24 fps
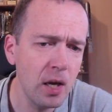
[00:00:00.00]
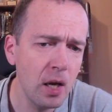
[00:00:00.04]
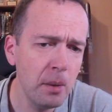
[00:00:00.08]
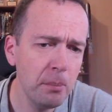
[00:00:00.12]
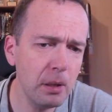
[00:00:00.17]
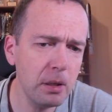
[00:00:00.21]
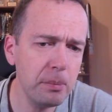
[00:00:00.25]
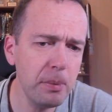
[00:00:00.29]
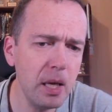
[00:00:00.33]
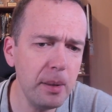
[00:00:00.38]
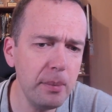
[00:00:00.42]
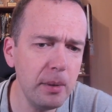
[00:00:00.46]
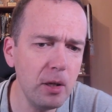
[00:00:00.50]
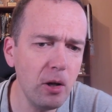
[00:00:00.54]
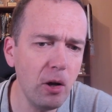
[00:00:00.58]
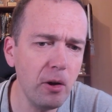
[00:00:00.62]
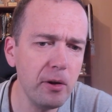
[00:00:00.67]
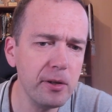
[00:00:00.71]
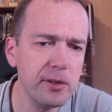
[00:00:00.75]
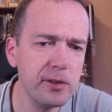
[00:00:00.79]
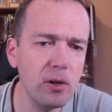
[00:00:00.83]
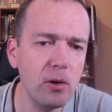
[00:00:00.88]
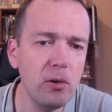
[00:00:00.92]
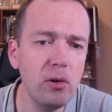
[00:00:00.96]
but maybe
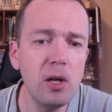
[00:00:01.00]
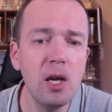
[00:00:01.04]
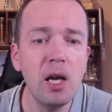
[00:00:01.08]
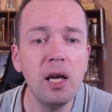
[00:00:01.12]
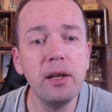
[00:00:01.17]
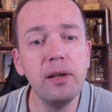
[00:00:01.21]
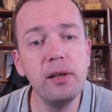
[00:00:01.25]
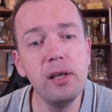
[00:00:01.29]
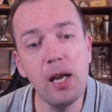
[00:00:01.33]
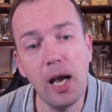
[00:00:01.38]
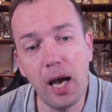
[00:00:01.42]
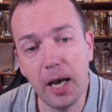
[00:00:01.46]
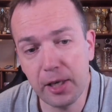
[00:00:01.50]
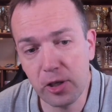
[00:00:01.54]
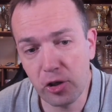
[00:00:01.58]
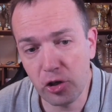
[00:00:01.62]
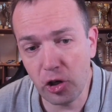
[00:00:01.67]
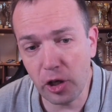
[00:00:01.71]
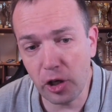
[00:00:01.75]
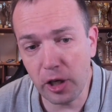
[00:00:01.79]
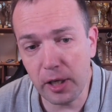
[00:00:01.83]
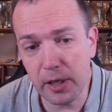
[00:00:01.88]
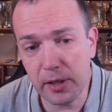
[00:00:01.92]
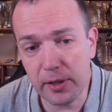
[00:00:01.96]
also knight
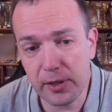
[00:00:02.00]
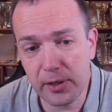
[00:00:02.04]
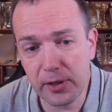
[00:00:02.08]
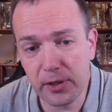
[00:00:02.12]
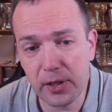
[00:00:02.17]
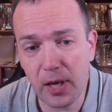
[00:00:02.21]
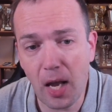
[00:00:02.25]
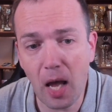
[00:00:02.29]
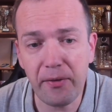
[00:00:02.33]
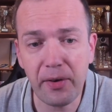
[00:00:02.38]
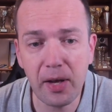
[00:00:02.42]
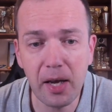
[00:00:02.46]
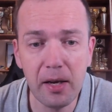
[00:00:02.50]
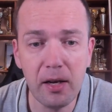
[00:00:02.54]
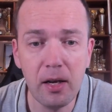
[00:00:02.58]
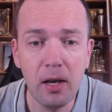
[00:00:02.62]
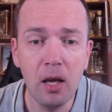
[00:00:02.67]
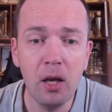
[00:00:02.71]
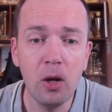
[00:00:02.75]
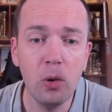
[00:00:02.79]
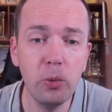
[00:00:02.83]
g7